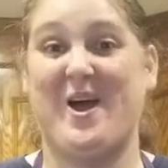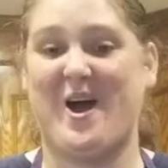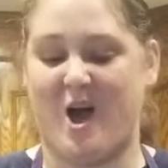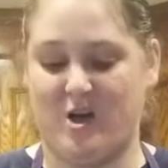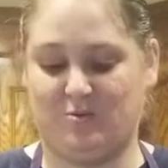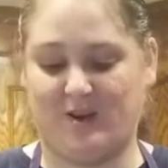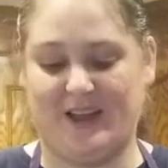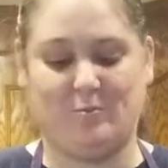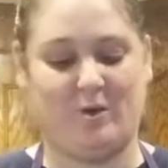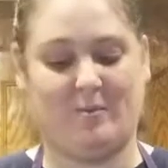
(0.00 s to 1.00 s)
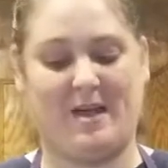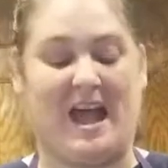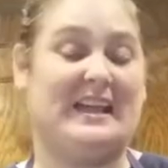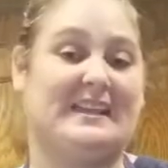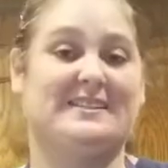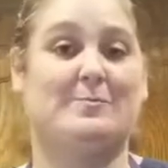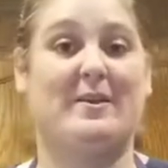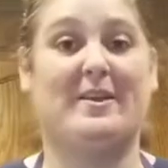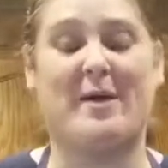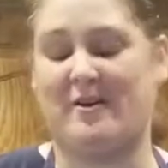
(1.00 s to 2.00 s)
All right, we're back. It's
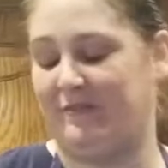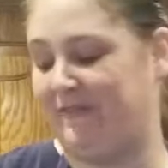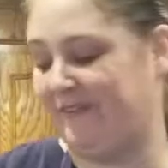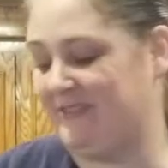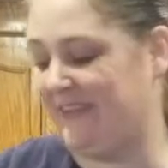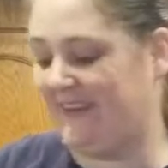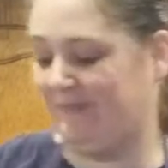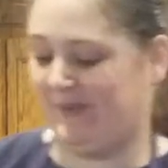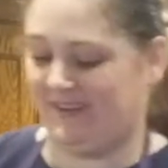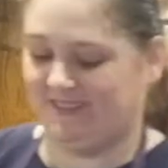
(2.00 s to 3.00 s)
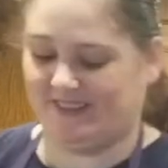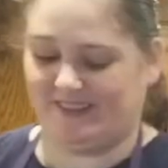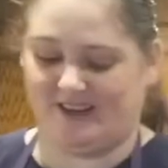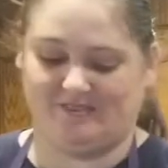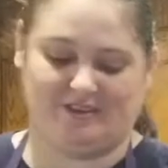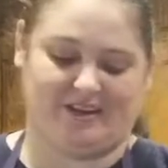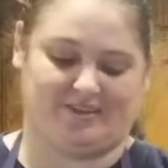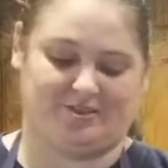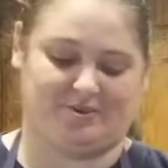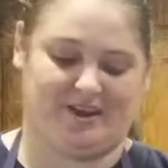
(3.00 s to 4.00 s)
been about 15 minutes in the oven
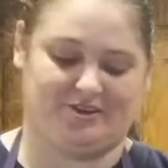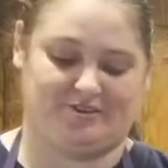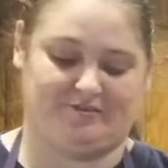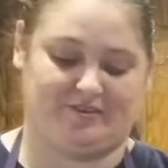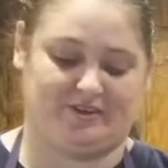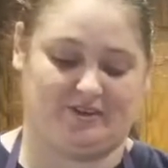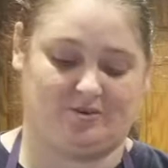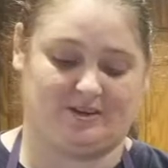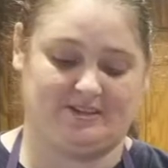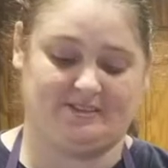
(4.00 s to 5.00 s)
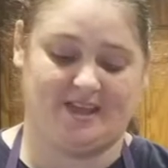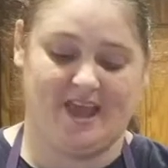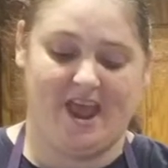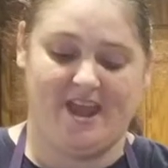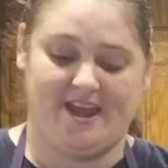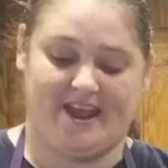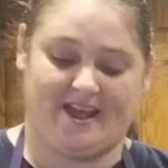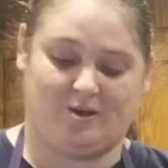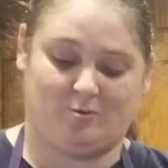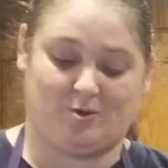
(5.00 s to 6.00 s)
at 350 degrees.
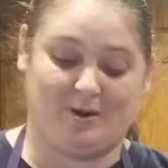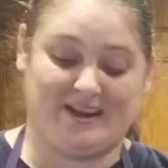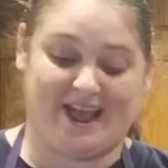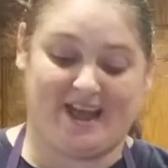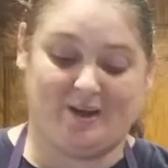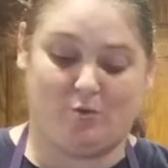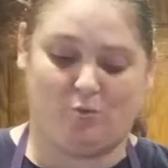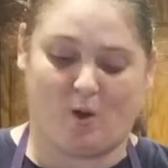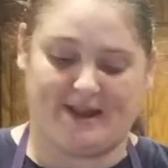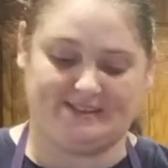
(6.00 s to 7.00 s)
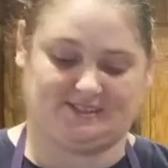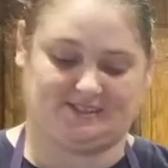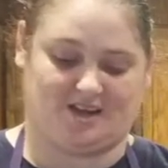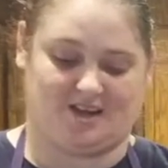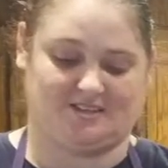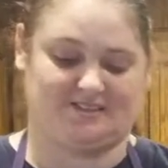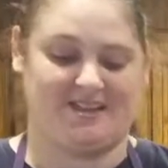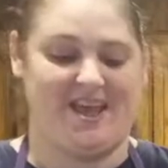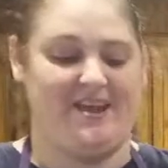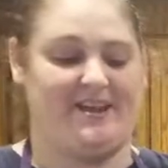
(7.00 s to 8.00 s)
Now we're going to add a white sauce.
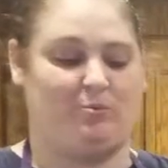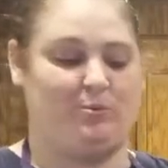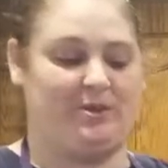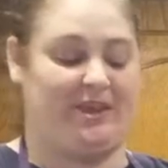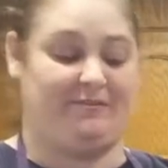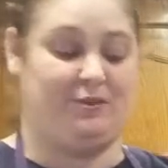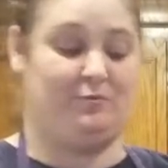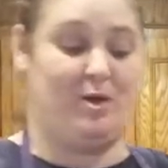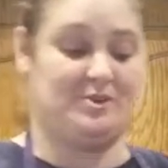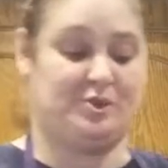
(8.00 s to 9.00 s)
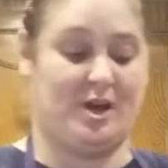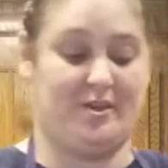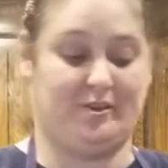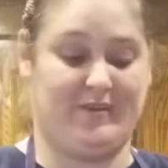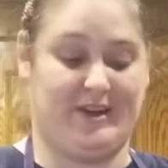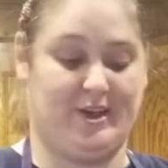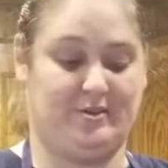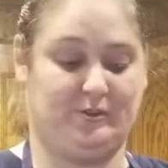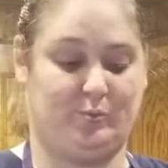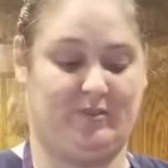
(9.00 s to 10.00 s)
Now, if you've watched our other
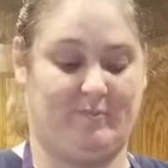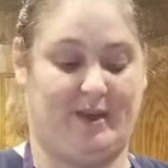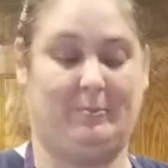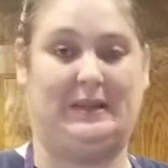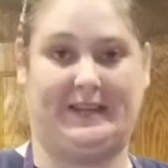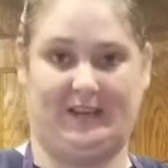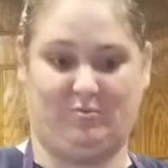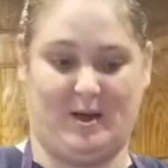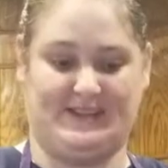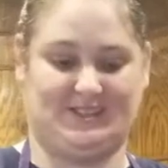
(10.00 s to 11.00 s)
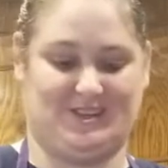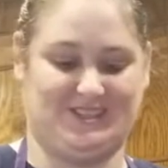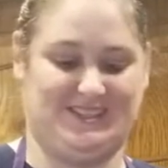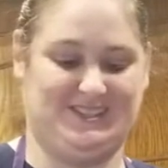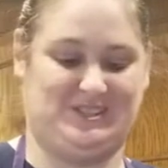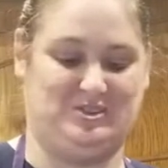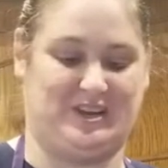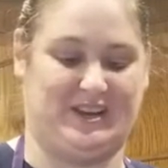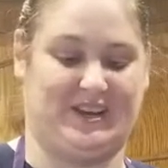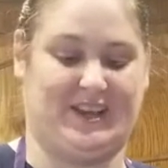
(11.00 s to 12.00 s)
videos, we've made plenty of white sauces, so you
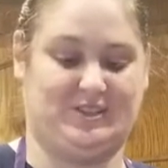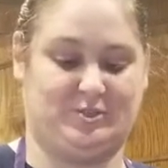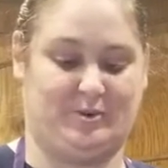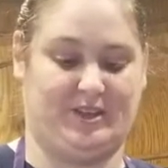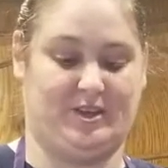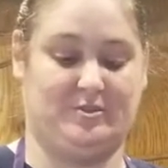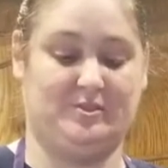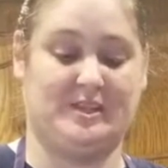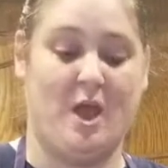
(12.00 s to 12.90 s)
can catch one of those.